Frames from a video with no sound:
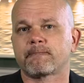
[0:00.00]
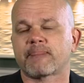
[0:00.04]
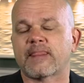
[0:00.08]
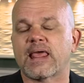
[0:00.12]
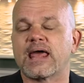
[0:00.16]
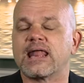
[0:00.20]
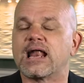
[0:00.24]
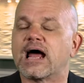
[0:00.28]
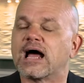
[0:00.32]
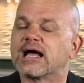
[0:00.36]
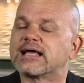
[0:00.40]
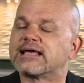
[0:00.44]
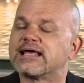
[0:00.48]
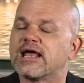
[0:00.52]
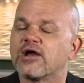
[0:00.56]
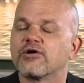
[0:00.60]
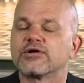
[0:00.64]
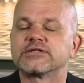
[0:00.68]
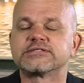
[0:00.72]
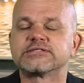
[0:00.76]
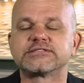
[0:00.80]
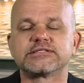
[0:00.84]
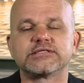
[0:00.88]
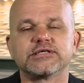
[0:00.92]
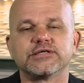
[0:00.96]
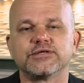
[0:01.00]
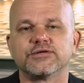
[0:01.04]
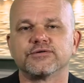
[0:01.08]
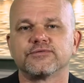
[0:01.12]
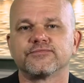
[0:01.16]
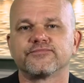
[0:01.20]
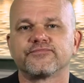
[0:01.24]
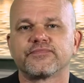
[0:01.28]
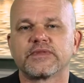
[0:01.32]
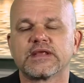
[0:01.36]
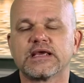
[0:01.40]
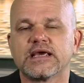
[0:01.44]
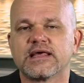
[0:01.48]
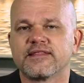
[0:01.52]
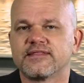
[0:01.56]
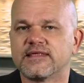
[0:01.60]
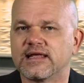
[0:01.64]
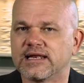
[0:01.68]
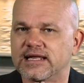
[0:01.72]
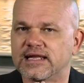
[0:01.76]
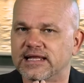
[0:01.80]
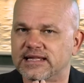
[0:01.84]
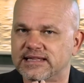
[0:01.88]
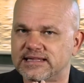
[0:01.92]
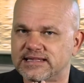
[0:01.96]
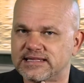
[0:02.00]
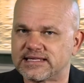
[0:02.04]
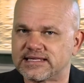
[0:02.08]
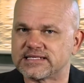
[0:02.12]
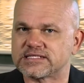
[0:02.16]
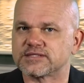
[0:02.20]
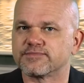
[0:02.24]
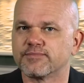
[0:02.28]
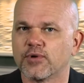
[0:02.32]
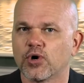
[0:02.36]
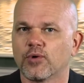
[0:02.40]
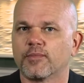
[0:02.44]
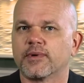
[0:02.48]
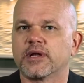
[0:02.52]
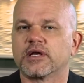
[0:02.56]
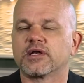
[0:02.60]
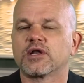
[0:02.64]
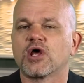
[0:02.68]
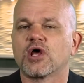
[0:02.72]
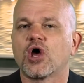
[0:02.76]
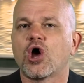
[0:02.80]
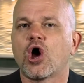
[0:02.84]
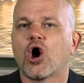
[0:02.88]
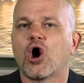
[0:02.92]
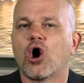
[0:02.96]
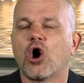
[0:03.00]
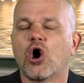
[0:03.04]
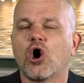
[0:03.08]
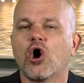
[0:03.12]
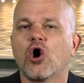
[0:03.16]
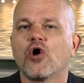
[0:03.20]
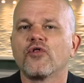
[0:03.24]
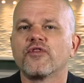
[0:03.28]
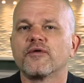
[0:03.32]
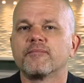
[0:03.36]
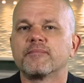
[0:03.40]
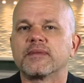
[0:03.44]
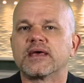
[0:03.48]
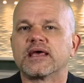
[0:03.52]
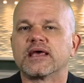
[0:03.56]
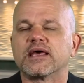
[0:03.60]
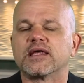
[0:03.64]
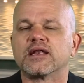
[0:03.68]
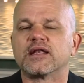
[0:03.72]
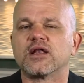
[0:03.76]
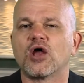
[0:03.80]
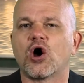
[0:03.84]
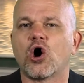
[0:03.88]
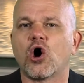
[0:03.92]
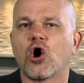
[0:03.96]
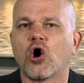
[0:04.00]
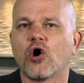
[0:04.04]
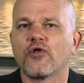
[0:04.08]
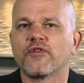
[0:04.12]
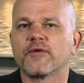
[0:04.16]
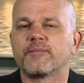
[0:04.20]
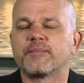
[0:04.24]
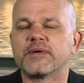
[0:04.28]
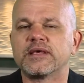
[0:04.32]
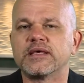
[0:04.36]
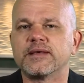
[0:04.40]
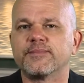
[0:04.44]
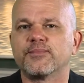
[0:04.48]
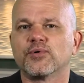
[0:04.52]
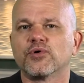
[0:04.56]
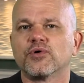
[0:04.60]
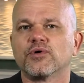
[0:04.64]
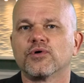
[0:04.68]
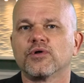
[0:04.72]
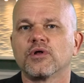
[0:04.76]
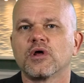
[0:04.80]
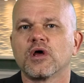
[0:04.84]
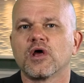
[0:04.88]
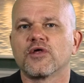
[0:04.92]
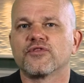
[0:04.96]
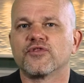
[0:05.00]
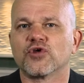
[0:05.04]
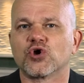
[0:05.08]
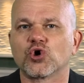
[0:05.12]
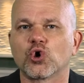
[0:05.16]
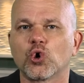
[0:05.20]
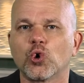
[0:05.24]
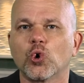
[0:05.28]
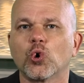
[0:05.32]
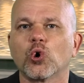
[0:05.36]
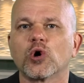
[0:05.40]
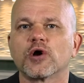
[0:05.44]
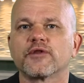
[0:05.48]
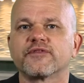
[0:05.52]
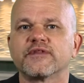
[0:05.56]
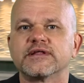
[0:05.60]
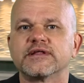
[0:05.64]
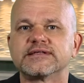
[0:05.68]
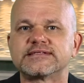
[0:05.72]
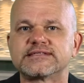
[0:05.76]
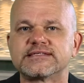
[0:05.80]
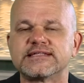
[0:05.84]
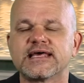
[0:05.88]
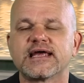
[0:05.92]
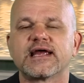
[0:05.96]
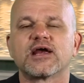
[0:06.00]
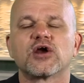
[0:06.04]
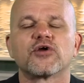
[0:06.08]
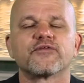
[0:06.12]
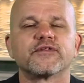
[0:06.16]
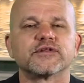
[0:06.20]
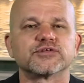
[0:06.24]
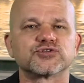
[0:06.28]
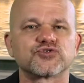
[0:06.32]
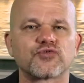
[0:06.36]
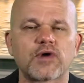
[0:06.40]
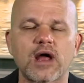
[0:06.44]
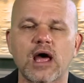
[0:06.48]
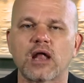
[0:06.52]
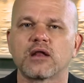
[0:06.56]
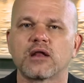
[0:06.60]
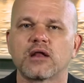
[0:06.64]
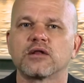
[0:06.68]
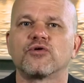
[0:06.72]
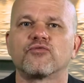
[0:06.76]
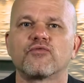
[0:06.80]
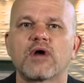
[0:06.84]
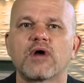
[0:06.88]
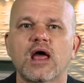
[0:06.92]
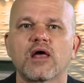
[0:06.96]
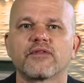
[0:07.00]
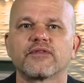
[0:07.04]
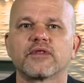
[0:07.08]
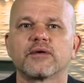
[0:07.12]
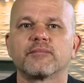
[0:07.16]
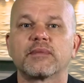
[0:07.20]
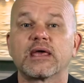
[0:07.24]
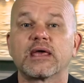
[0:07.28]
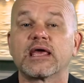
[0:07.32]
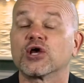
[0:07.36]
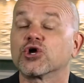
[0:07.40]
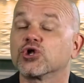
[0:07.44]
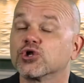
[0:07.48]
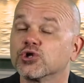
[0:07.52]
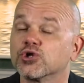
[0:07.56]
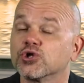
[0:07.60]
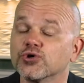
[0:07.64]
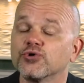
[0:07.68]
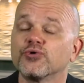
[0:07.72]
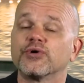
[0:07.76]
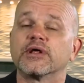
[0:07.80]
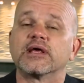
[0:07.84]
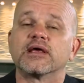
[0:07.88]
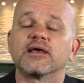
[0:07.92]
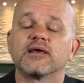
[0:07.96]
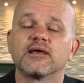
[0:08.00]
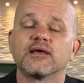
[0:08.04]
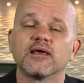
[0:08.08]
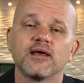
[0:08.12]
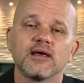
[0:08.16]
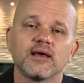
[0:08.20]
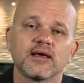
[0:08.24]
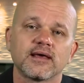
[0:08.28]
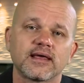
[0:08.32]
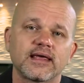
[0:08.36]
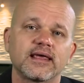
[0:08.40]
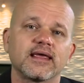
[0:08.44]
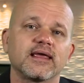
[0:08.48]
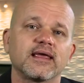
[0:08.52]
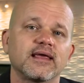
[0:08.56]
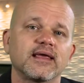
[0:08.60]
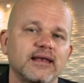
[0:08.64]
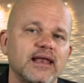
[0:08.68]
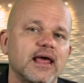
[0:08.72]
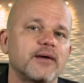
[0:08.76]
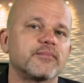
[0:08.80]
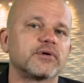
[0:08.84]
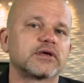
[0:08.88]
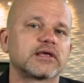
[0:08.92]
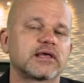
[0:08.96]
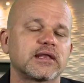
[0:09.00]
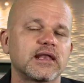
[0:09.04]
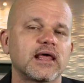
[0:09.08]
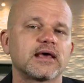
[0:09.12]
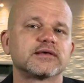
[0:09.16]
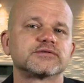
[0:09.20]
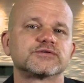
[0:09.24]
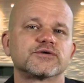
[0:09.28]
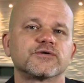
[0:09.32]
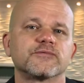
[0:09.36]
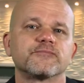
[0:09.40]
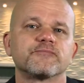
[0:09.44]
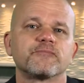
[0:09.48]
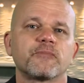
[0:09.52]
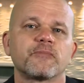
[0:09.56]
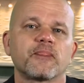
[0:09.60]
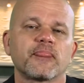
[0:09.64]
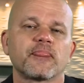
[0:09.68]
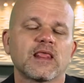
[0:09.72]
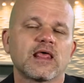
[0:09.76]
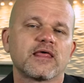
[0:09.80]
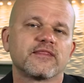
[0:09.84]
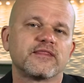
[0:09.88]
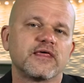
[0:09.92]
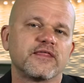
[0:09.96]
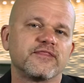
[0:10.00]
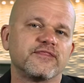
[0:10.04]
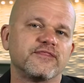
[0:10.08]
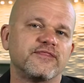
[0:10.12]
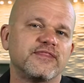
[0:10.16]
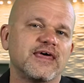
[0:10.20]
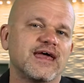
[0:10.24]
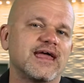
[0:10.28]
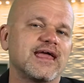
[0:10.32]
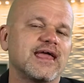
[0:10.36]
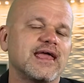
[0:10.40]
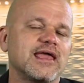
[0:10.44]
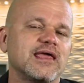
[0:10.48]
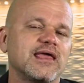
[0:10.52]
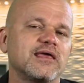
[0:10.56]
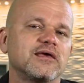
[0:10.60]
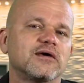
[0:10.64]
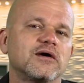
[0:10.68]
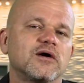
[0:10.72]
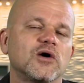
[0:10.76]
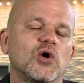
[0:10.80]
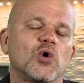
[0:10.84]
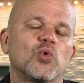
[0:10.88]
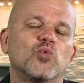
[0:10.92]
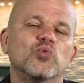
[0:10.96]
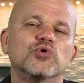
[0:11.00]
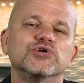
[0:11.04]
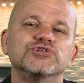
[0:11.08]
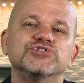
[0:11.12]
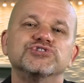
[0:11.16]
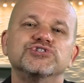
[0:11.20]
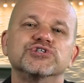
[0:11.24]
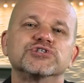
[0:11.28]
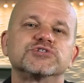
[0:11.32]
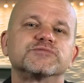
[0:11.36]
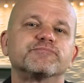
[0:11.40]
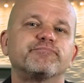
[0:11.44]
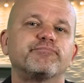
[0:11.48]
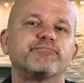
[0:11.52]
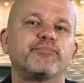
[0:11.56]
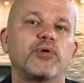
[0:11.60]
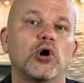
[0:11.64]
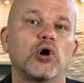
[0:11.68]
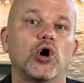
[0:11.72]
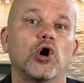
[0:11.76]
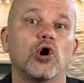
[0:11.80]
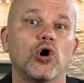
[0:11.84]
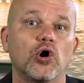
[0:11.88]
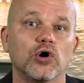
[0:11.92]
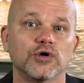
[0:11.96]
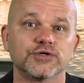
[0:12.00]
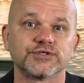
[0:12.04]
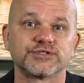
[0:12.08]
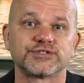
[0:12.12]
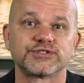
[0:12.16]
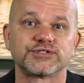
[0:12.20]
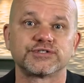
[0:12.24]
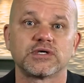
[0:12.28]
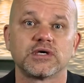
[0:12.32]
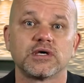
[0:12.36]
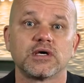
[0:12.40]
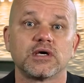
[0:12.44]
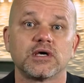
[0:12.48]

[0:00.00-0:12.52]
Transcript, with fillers: And I guarantee you that in this moment, all the men, all the people, the court that's there, that's crowded around them, including King Nebuchadnezzar, that they would just pause,